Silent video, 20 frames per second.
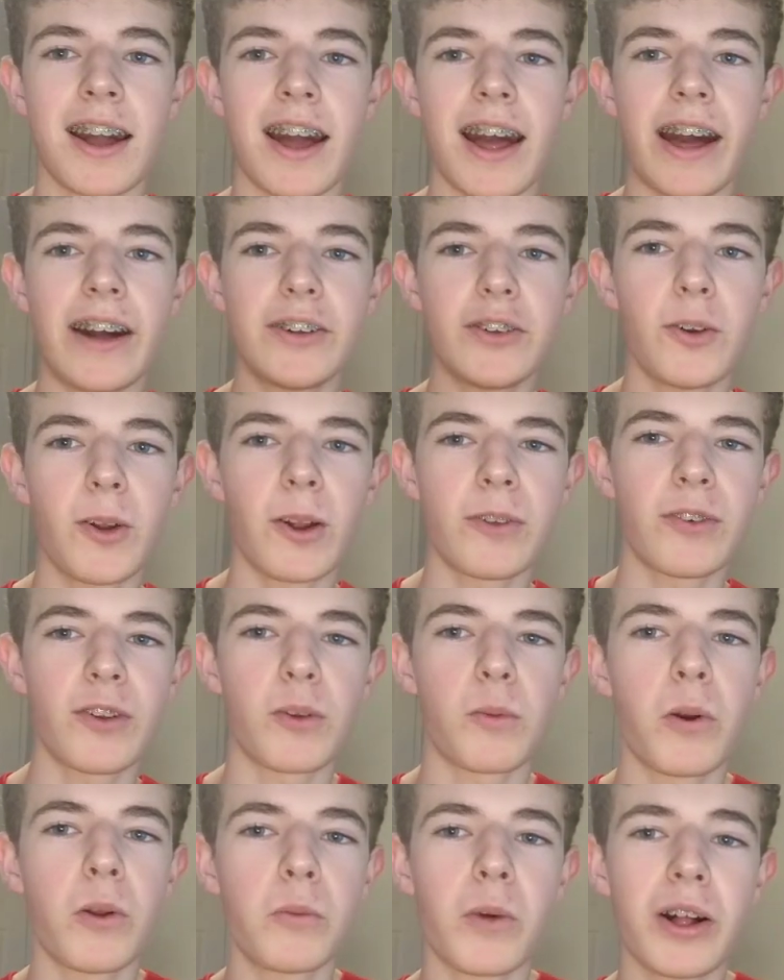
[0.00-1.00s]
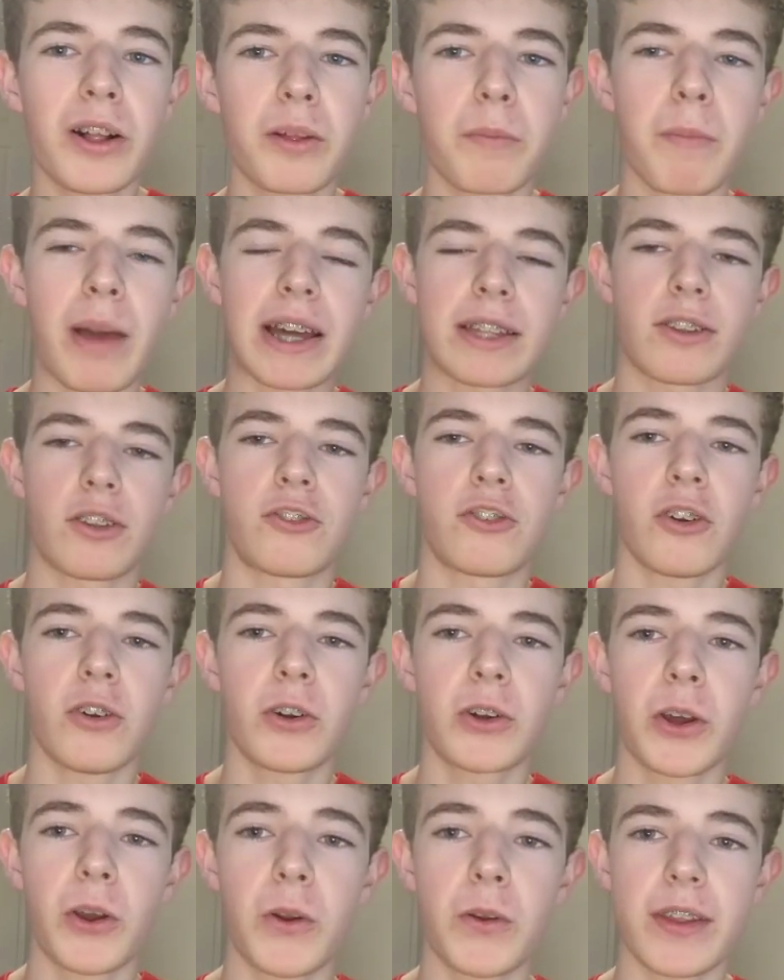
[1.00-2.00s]
Hello everyone, welcome back to
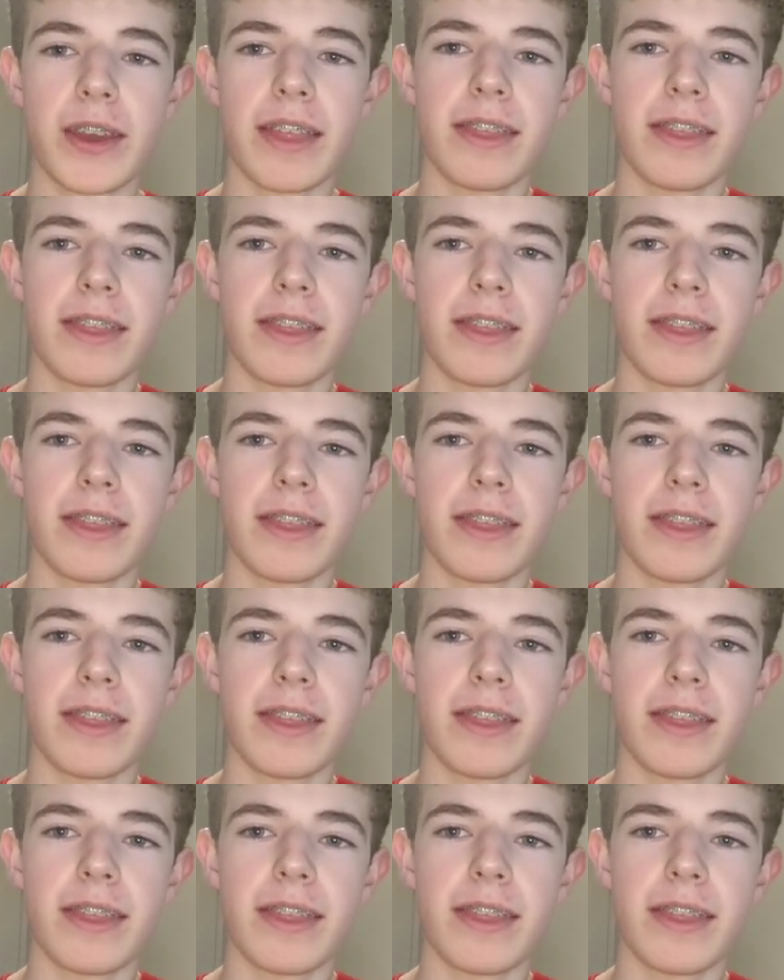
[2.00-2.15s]
Shortcode.